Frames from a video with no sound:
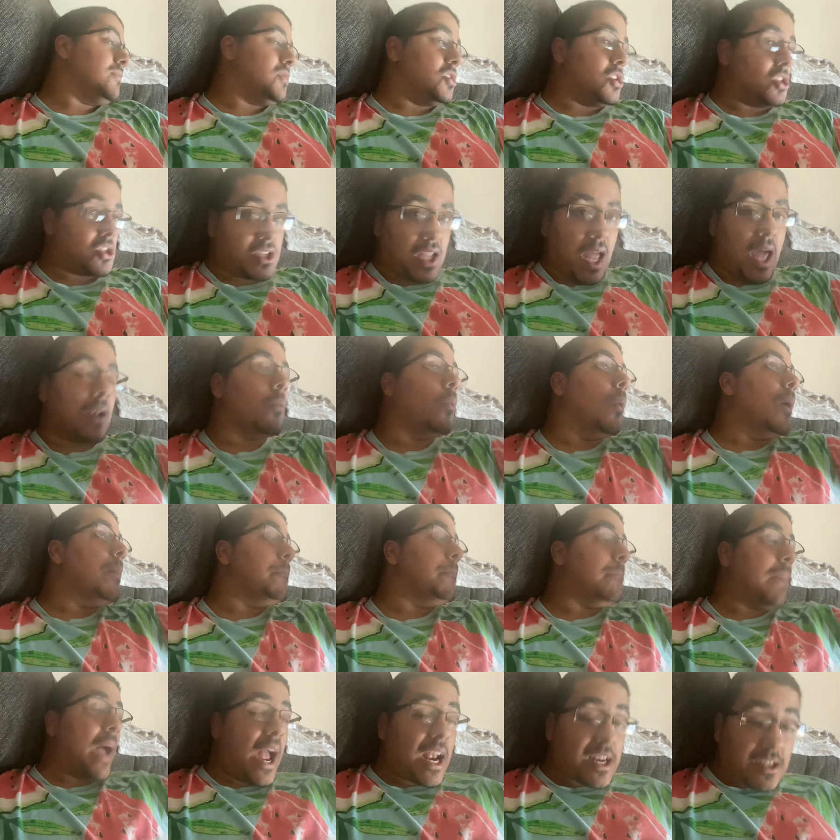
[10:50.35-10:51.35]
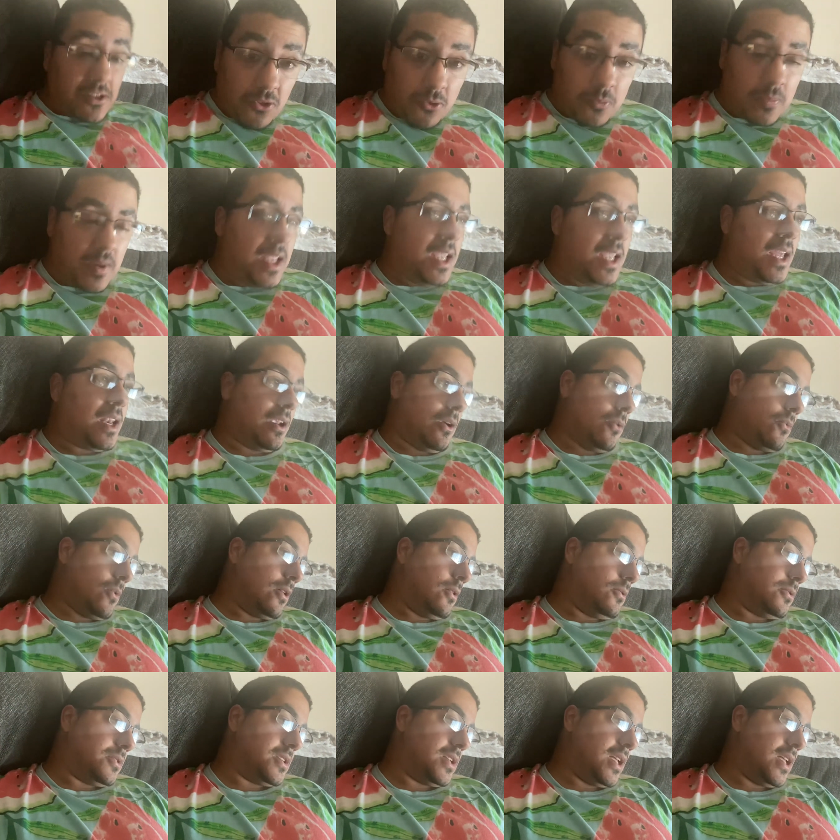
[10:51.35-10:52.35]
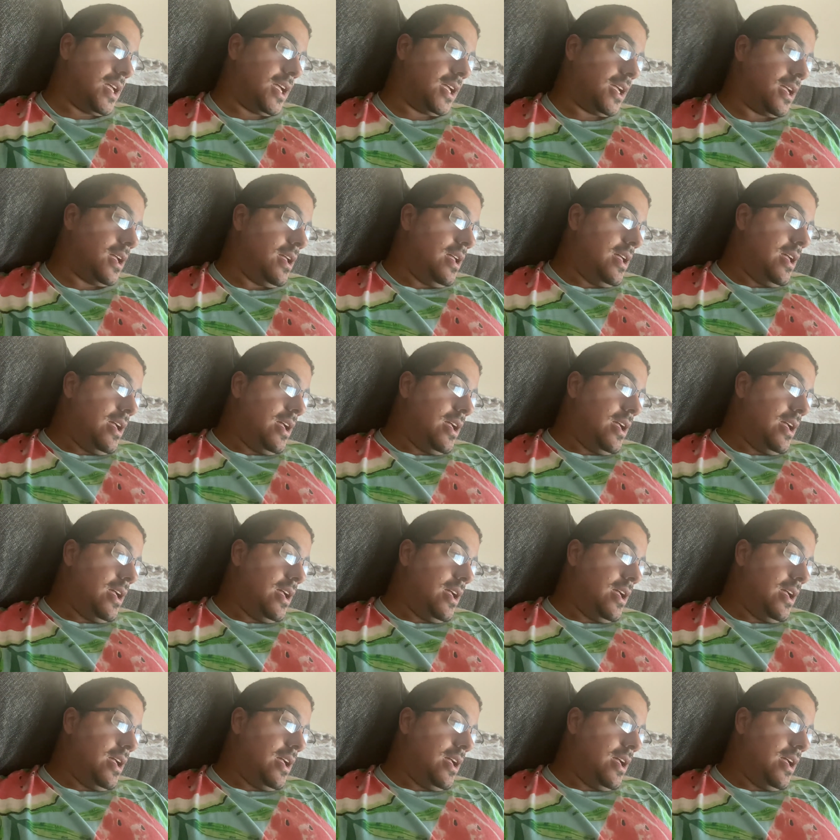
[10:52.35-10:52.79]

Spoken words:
just kind of went back to the beginning where I was like,